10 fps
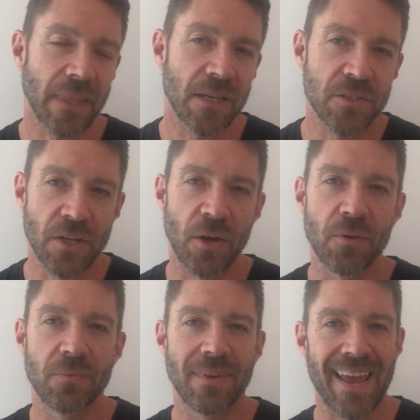So
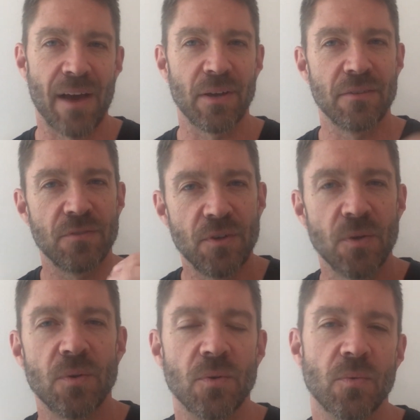now, if
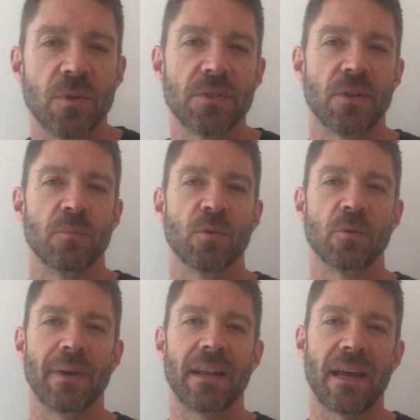you want to know more
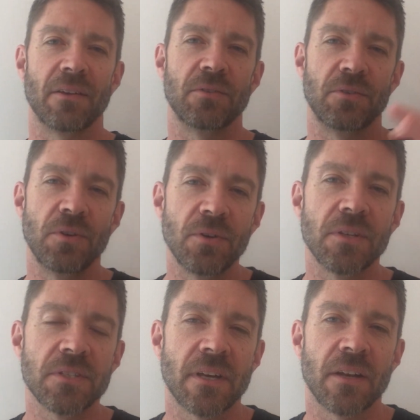about how you
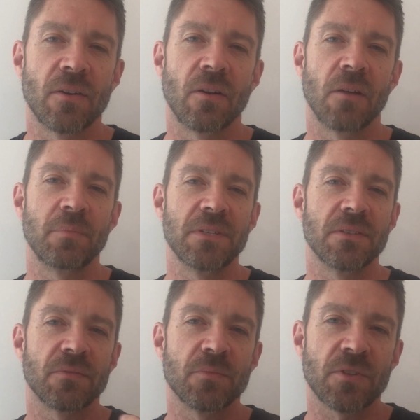can start an online
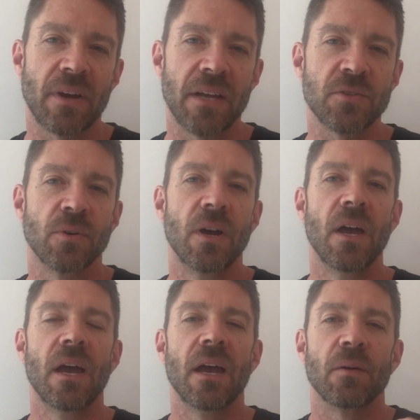business from scratch or
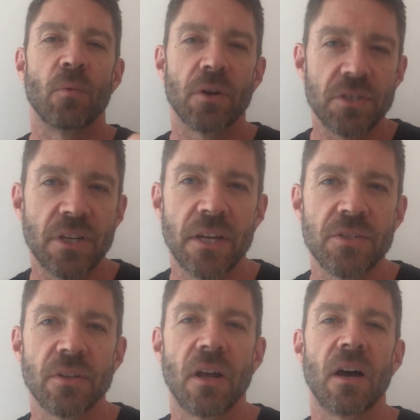want to change
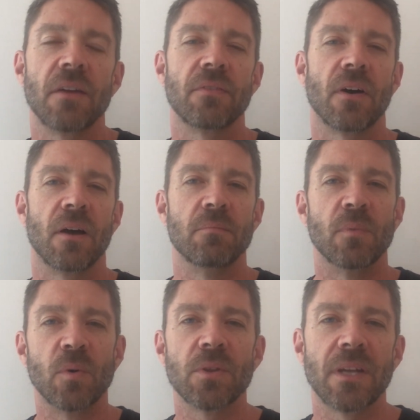your life, I'm
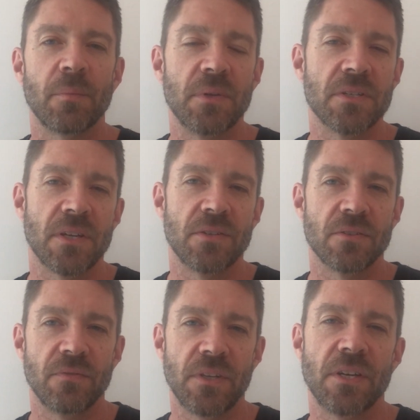more than happy to send you
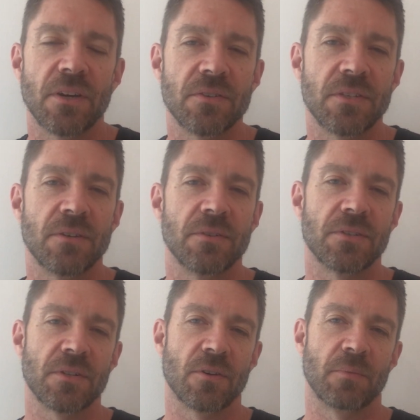the video series
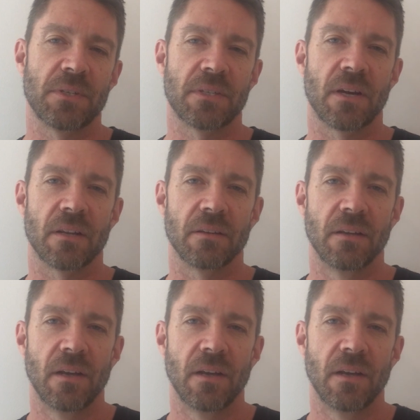that got me started.